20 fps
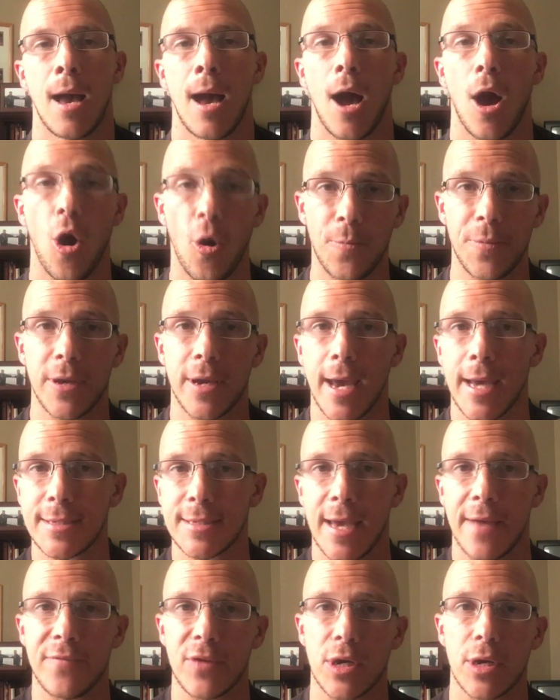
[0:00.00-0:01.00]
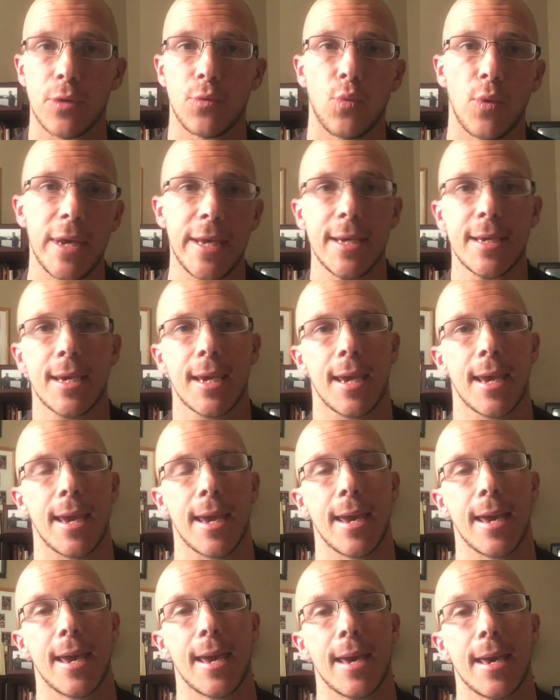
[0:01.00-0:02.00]
I hope you guys have a good week,
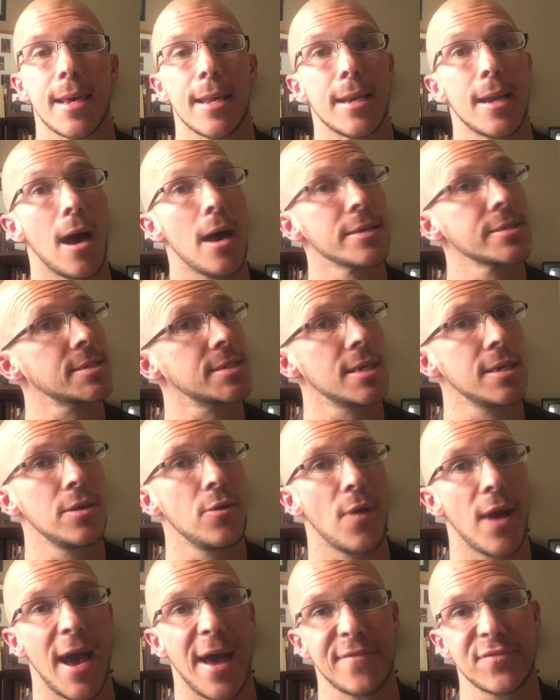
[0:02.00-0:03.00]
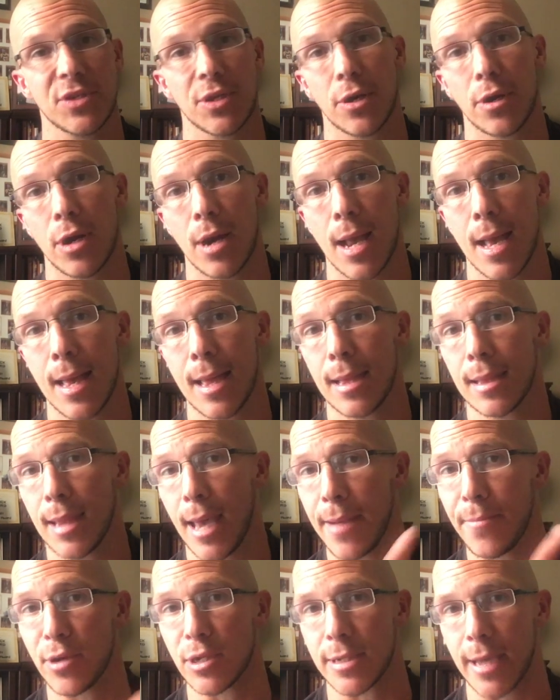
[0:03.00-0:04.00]
and I'll see you after
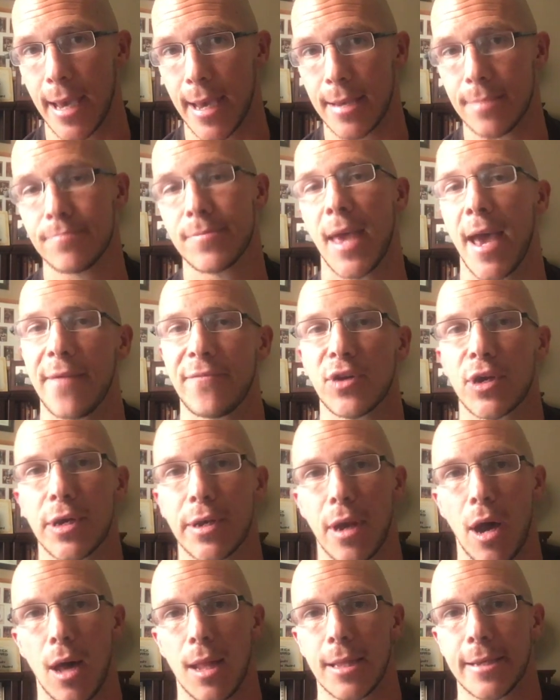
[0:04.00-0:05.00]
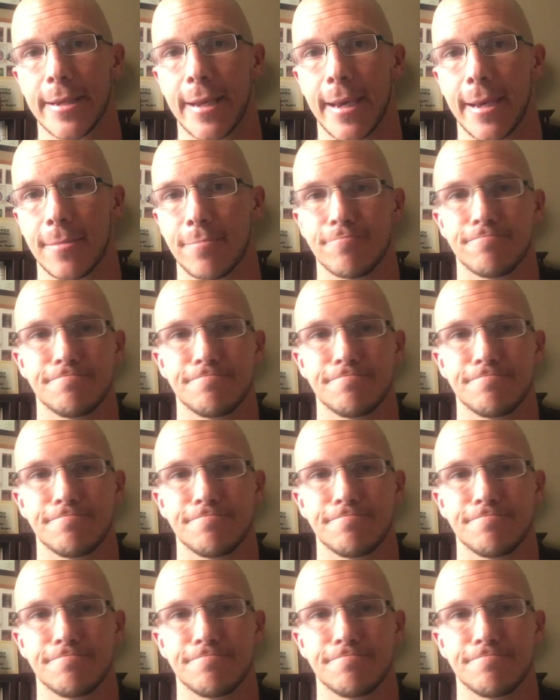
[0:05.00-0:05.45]
Labor Day. Have a good holiday.